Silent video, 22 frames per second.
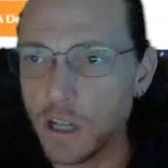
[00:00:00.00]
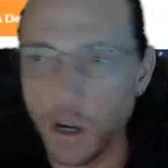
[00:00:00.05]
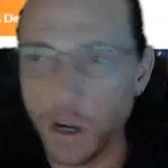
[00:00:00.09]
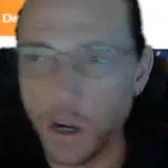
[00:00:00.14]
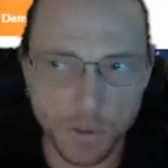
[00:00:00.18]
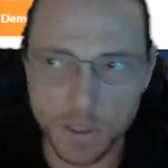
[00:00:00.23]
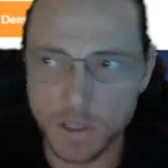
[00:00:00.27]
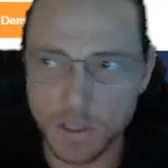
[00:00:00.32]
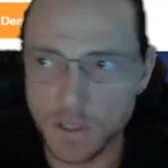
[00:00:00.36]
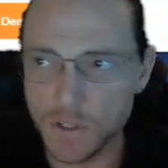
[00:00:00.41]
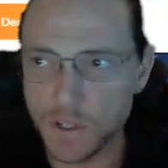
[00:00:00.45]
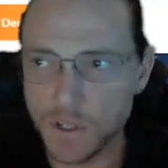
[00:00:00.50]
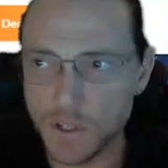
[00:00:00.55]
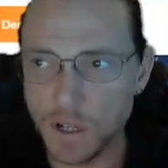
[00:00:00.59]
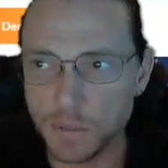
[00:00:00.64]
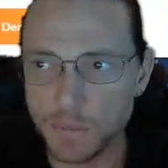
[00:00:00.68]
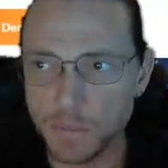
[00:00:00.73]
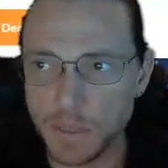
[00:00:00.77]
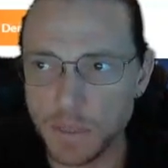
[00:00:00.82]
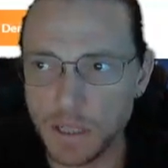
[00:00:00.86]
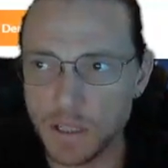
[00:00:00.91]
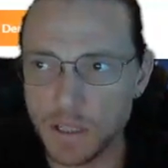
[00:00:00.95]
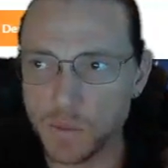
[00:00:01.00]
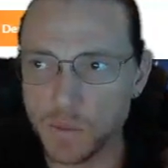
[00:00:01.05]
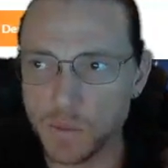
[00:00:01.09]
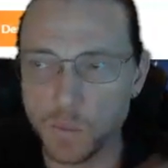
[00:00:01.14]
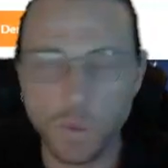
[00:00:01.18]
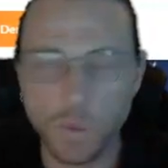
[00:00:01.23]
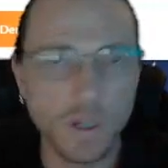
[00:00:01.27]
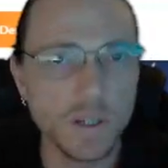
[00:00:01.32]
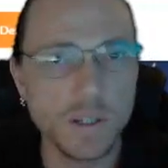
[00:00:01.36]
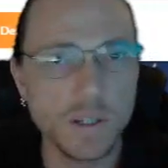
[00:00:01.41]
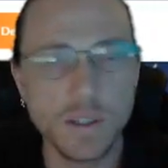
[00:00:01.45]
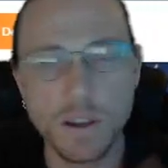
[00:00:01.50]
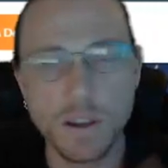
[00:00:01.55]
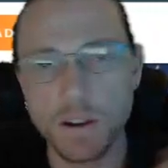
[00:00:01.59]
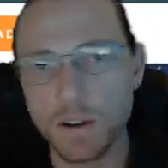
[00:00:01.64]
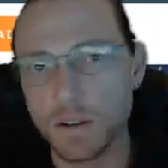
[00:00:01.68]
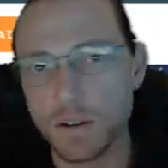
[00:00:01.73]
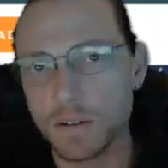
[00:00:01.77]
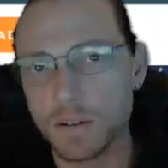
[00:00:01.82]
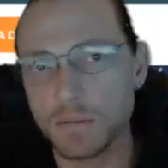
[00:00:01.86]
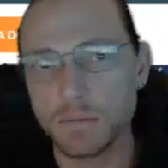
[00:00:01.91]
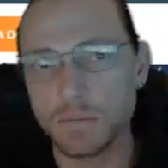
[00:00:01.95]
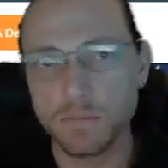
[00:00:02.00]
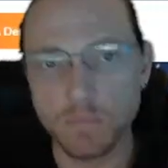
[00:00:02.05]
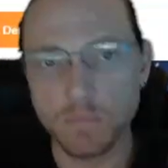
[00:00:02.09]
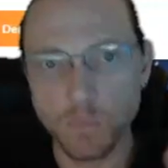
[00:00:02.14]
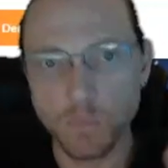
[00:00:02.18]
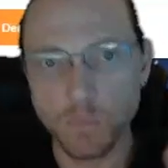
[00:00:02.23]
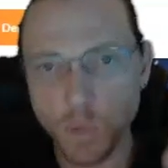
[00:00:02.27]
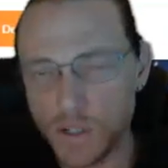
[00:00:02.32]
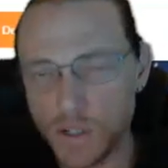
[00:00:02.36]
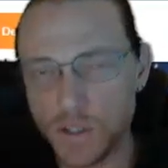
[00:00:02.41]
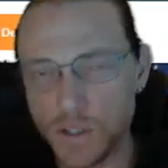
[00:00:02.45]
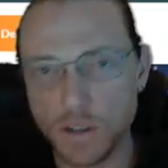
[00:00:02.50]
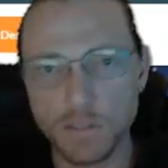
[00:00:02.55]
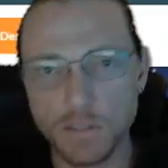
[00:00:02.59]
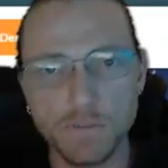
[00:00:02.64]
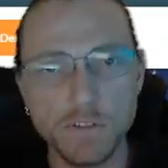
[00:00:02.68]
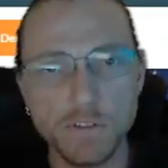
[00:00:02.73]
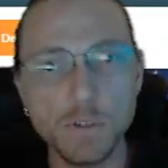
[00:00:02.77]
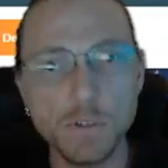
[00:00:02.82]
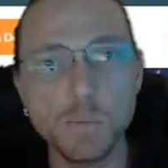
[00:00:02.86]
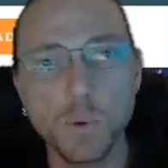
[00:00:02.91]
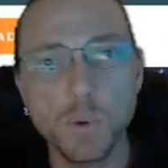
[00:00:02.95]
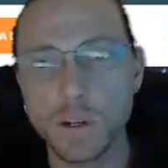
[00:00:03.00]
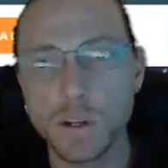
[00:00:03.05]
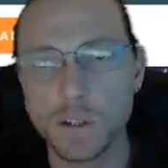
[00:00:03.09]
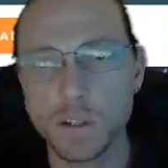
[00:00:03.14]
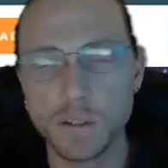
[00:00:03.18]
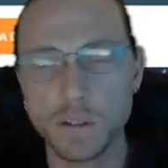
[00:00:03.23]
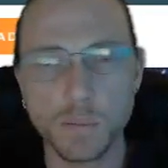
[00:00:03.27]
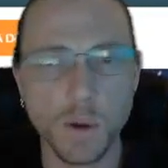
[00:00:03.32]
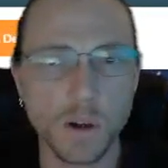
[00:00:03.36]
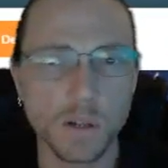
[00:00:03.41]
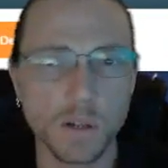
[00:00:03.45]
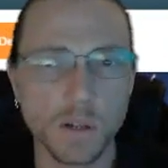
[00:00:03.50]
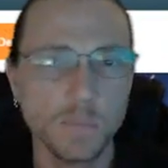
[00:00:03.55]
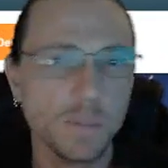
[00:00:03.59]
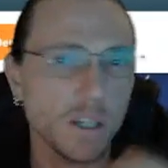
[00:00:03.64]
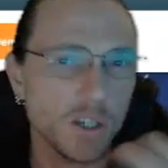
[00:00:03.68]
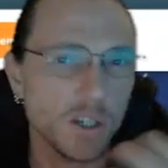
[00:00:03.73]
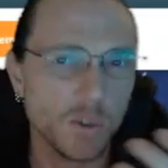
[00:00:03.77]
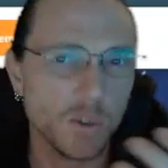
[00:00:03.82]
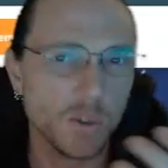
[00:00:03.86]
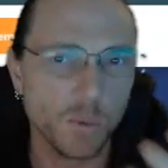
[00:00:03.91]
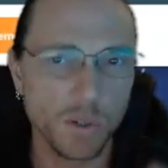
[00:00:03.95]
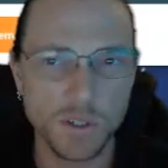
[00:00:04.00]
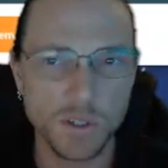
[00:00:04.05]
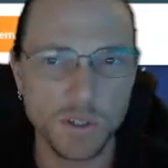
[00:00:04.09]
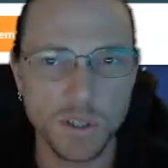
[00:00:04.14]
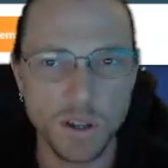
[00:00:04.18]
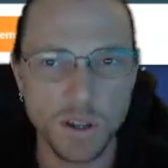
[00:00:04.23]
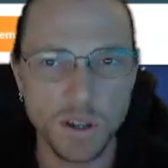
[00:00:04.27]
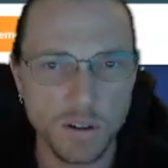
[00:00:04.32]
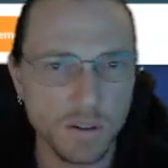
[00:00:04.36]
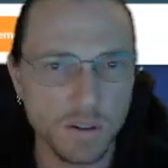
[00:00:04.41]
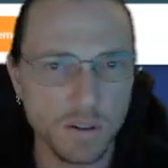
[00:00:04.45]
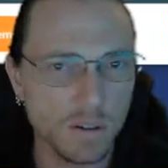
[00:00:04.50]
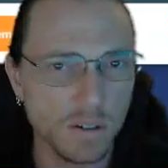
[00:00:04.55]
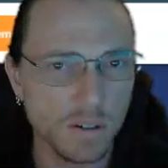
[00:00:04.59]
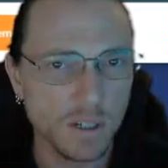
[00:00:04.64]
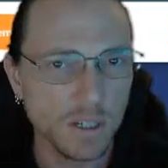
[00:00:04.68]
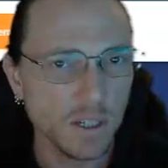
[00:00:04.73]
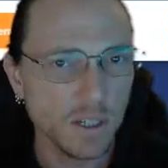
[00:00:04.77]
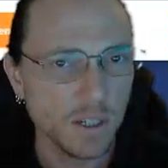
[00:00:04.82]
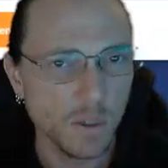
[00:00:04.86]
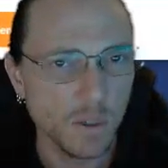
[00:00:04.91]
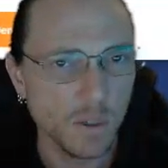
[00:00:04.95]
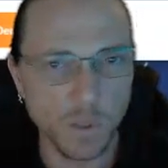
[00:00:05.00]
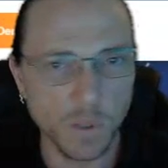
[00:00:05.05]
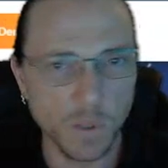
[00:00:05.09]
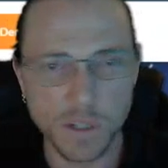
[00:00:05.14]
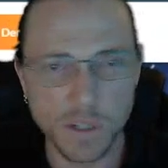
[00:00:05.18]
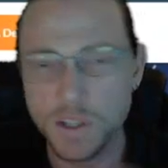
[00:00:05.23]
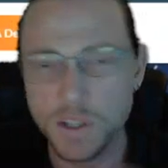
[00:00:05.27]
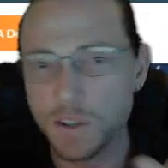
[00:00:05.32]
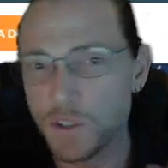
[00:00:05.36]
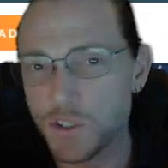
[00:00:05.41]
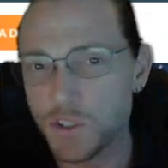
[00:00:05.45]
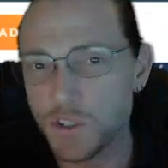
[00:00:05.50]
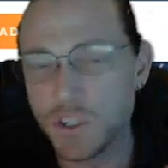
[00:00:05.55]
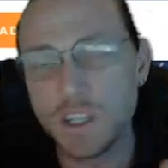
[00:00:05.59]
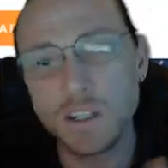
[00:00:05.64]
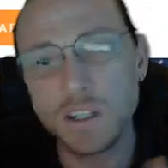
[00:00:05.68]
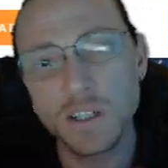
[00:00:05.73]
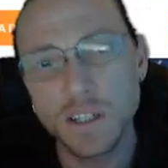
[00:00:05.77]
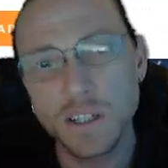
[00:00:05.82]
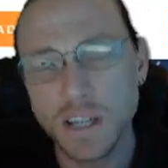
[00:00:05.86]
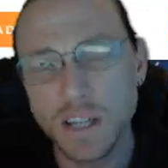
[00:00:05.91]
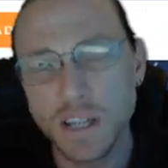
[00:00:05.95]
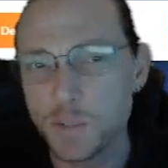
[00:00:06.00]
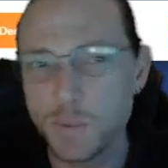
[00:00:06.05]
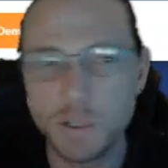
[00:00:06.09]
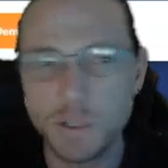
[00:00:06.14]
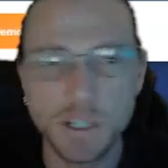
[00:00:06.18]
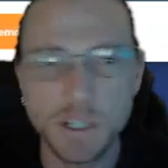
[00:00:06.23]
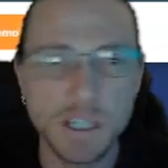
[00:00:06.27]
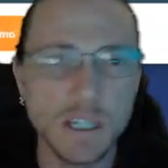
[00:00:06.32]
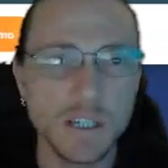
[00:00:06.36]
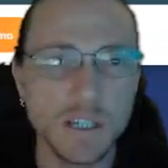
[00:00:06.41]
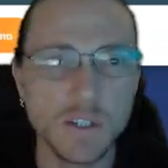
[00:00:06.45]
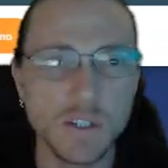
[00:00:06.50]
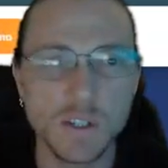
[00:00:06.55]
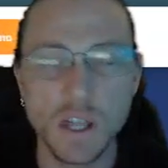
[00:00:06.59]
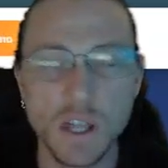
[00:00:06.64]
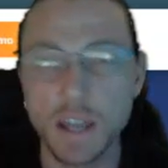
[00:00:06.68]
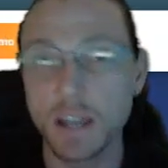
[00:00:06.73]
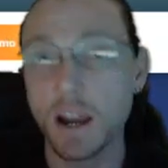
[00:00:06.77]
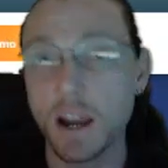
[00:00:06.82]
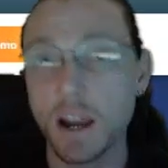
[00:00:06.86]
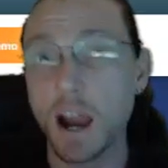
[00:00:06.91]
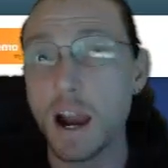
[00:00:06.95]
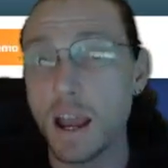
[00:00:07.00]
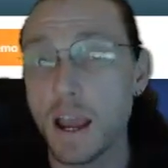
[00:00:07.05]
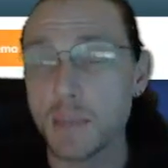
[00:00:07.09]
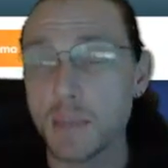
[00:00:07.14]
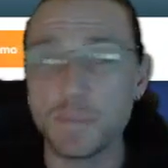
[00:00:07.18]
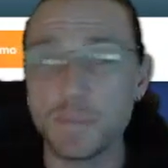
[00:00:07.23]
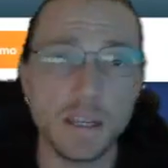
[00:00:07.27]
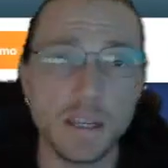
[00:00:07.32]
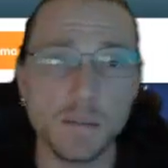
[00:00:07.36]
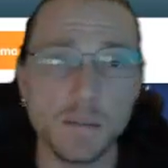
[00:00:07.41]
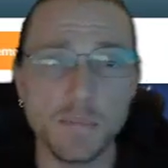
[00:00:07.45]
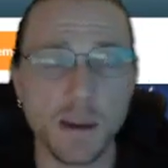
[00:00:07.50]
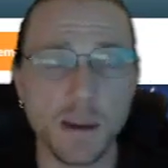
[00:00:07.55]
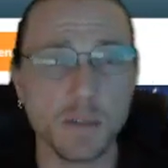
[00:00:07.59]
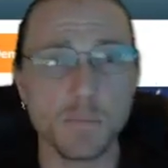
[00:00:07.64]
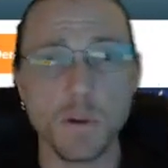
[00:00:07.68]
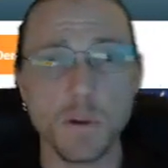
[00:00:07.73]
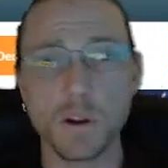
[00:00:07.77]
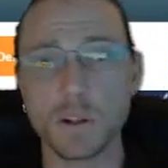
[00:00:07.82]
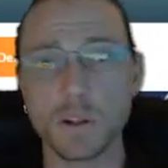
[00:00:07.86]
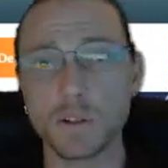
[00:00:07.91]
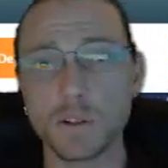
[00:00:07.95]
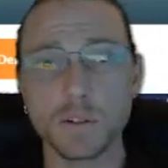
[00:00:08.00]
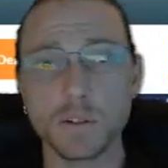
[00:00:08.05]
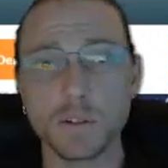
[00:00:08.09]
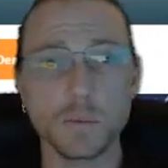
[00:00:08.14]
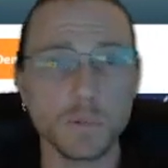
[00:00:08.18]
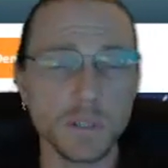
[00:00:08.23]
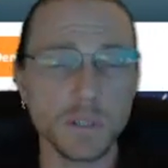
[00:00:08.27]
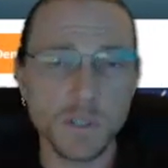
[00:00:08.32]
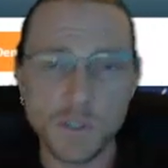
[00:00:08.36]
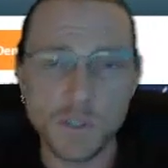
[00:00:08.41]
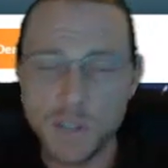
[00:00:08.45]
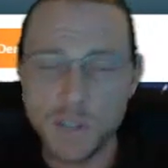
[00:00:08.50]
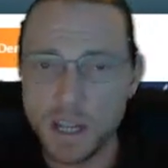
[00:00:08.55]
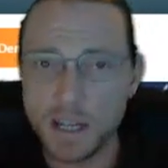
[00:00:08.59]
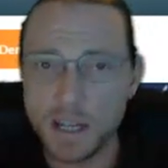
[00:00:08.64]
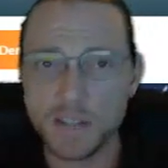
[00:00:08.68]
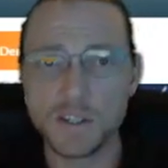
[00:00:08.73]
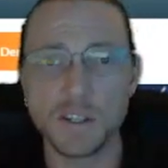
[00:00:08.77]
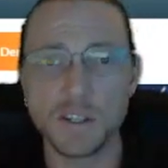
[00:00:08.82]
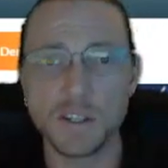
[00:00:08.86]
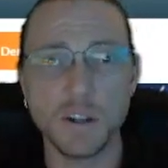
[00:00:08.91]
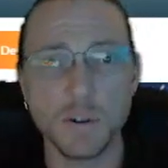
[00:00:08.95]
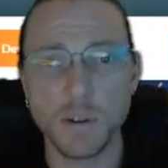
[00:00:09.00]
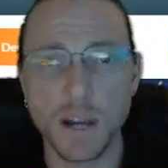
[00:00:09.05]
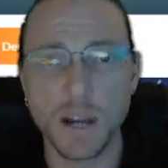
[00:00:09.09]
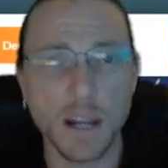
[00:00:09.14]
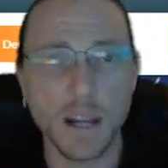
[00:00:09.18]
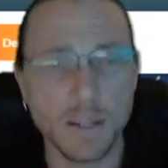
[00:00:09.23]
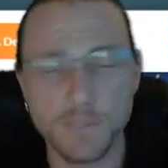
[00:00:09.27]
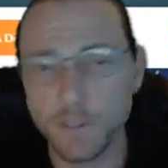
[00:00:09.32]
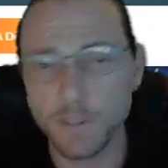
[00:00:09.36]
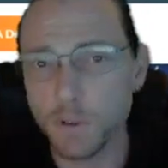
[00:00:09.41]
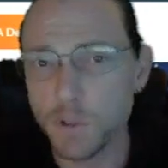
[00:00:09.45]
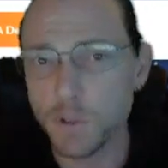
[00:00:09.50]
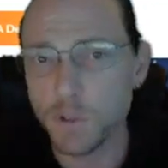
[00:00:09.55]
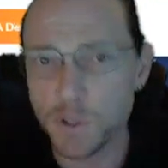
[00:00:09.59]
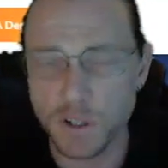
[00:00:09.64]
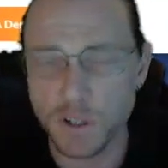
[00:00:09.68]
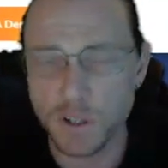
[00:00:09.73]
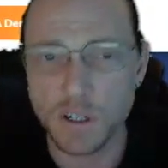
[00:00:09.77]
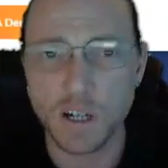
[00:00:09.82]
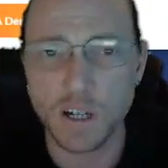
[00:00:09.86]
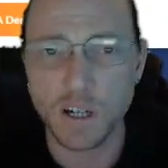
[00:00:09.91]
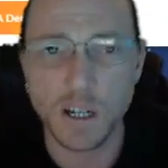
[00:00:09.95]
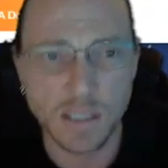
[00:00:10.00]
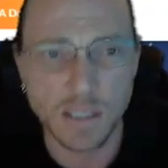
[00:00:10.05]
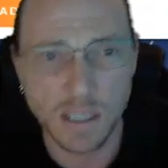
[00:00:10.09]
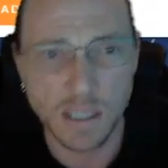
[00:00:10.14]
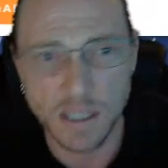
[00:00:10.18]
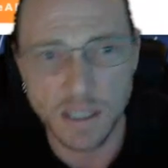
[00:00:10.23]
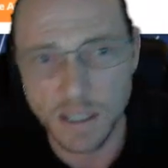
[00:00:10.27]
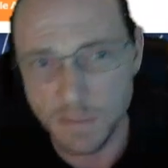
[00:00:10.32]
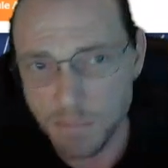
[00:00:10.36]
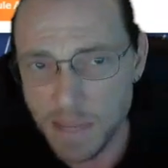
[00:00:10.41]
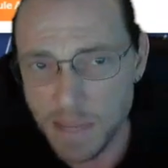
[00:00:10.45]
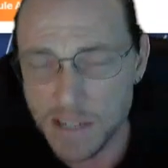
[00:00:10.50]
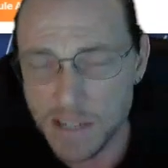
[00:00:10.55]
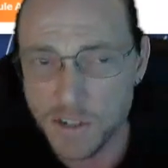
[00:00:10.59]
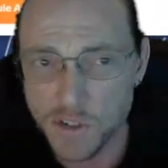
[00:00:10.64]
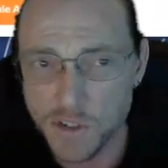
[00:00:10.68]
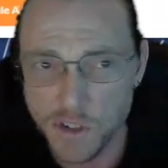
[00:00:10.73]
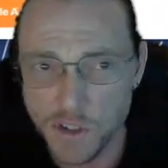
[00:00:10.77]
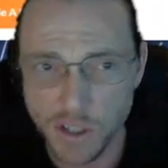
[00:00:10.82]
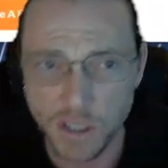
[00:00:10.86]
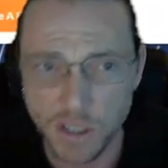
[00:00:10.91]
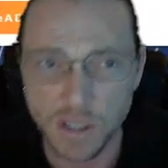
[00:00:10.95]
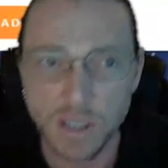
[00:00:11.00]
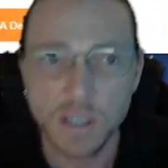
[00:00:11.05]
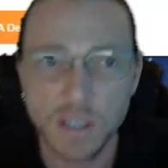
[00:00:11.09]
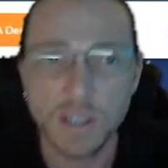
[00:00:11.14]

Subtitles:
owning these companies. What is their viewpoint on the marketplace? What is their skill and expertise? Like, I'm an inbound marketer, a real estate SEO guy, focus on content and messaging.